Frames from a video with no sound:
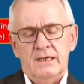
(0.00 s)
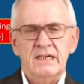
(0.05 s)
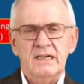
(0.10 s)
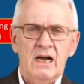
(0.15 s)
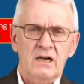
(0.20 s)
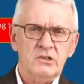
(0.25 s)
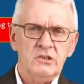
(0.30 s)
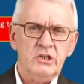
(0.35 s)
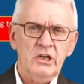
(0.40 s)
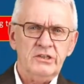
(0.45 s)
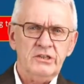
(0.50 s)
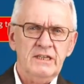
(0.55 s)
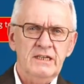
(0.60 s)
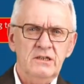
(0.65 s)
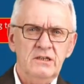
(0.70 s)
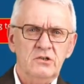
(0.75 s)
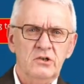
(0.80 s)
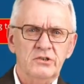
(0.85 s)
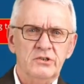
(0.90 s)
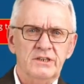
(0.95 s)
Now,
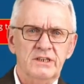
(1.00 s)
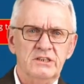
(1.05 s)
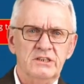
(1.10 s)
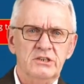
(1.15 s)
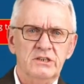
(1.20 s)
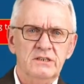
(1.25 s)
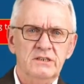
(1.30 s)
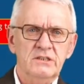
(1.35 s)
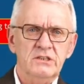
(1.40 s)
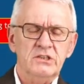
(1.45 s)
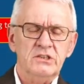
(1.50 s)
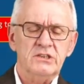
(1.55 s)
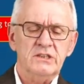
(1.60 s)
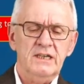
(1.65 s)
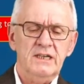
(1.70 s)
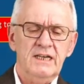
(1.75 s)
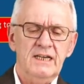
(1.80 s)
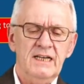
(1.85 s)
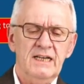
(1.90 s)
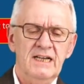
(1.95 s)
cutting conditions,
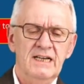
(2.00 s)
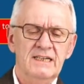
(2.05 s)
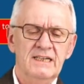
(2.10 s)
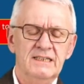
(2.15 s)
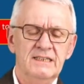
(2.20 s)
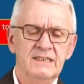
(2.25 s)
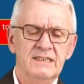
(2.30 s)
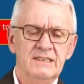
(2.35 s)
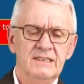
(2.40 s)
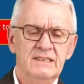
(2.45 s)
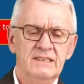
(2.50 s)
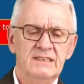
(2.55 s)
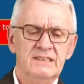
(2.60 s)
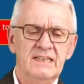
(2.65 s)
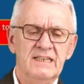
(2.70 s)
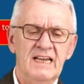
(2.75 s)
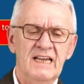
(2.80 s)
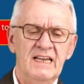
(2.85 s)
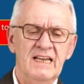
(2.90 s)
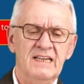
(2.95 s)

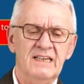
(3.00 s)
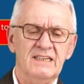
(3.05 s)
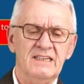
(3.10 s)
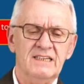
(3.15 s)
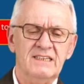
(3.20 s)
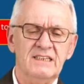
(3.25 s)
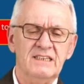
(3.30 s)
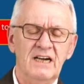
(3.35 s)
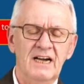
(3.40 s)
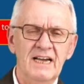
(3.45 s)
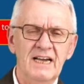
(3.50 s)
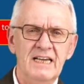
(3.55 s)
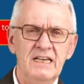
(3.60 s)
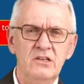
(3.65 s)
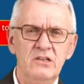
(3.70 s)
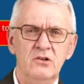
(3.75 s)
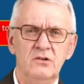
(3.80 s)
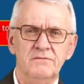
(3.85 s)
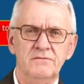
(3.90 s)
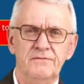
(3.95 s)
they
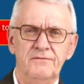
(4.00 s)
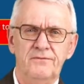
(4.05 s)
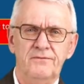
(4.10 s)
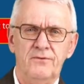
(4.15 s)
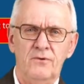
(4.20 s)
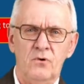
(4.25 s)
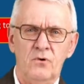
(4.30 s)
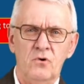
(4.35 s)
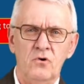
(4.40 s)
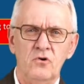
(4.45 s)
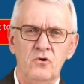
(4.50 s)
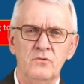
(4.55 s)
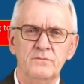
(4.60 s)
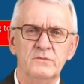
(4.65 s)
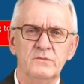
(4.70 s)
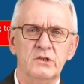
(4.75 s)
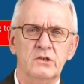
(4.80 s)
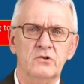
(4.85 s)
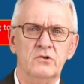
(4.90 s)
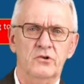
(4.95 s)
kind of
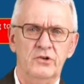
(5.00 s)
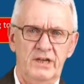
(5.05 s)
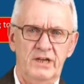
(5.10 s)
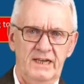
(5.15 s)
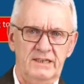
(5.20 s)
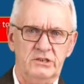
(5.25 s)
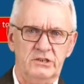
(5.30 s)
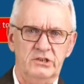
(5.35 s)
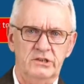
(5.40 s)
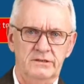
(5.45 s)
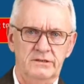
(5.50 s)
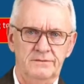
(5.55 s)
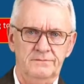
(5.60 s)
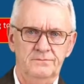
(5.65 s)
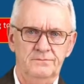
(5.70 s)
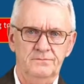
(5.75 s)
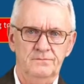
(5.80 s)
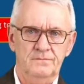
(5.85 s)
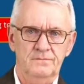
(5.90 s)
form the connection.